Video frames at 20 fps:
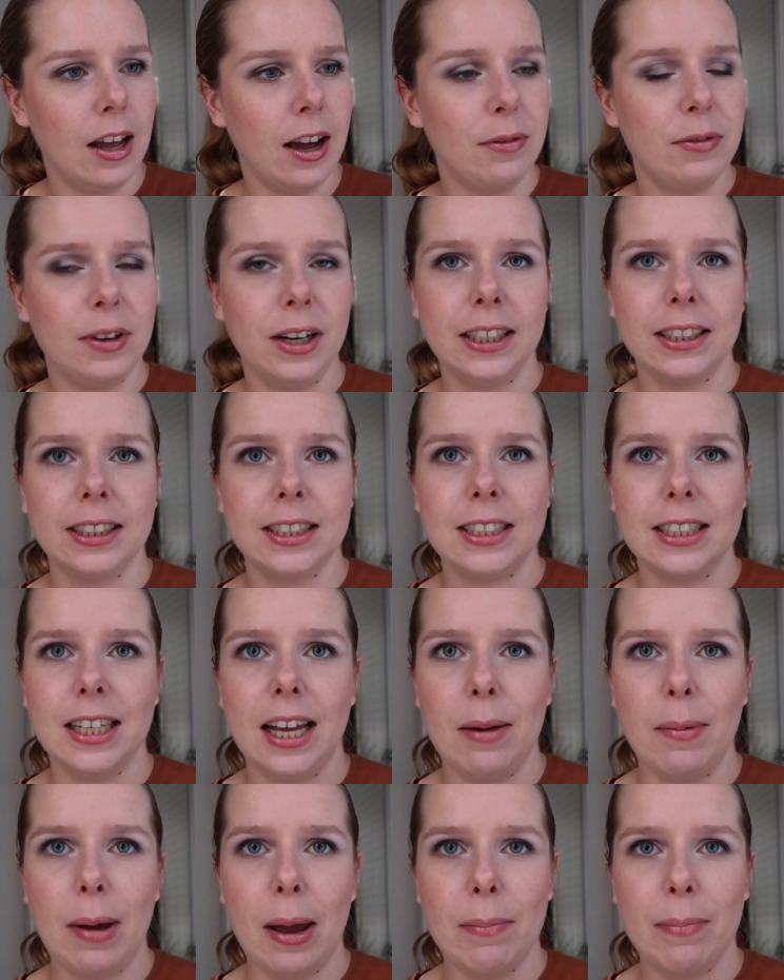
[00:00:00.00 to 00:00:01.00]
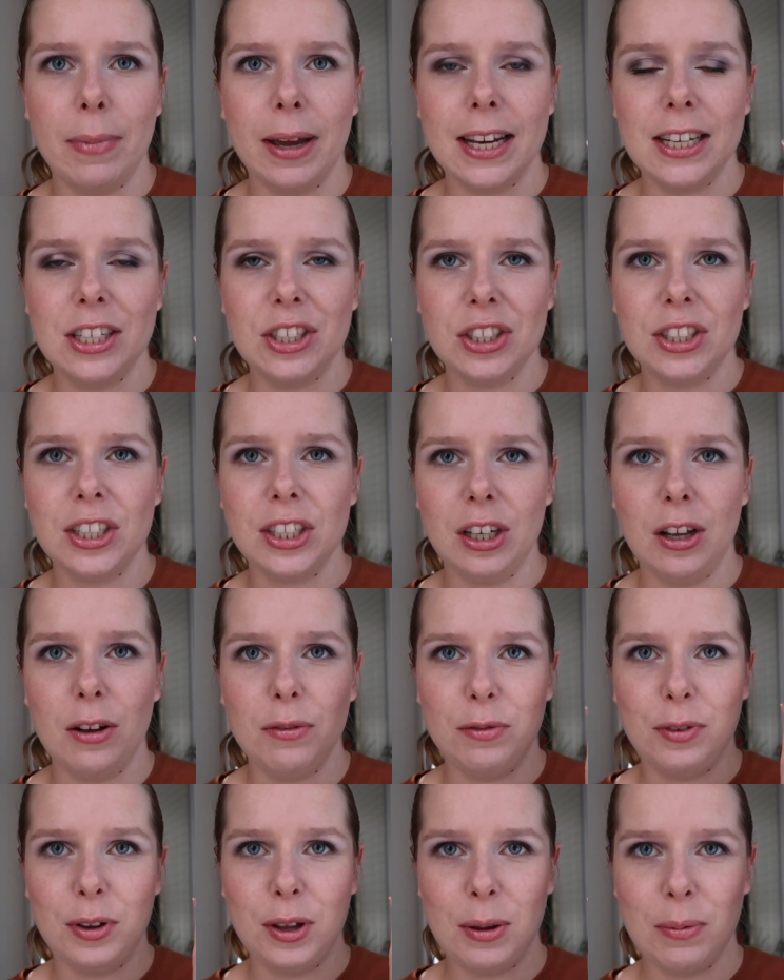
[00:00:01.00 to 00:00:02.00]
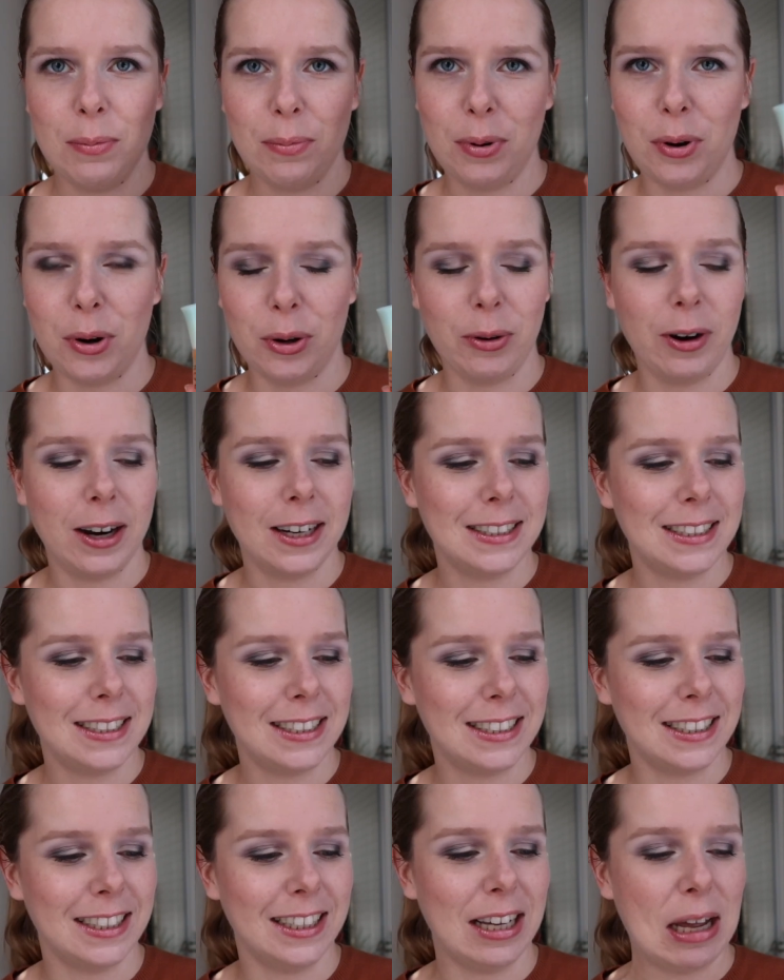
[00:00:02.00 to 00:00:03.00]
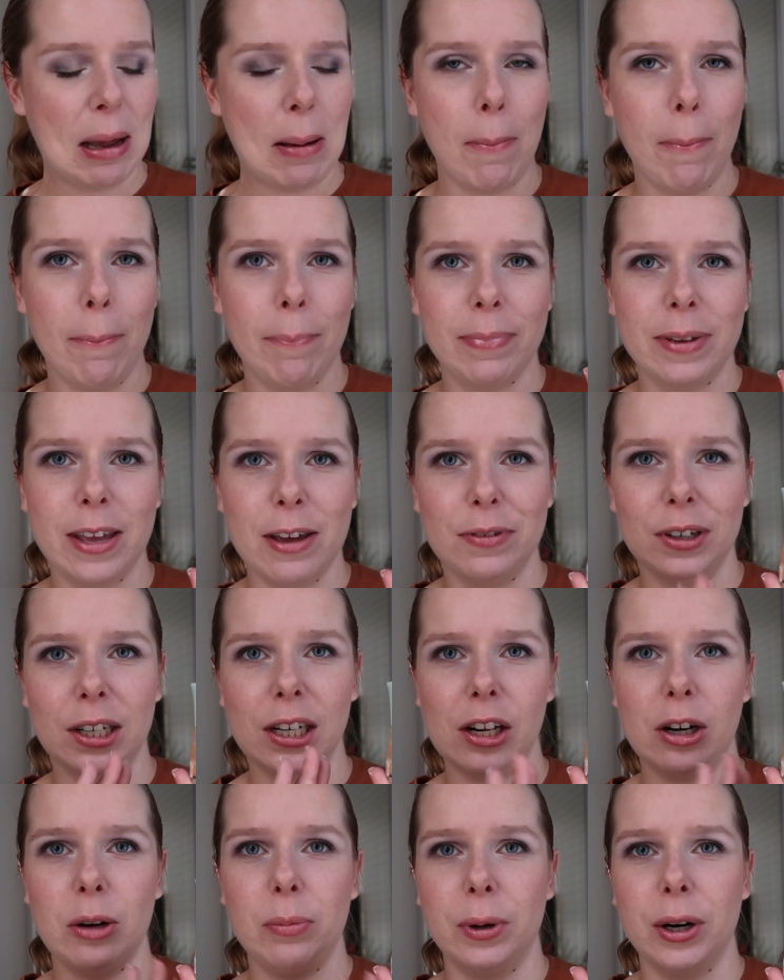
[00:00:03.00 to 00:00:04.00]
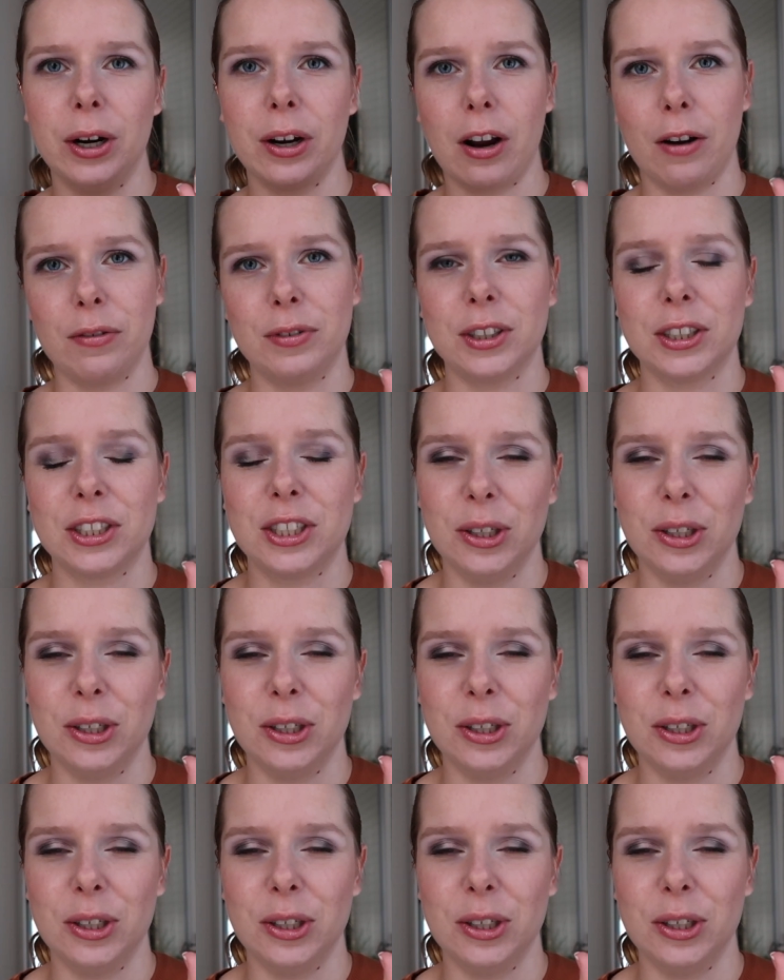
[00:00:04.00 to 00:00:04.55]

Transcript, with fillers: I feel like this time I made just enough progress to give it another mark after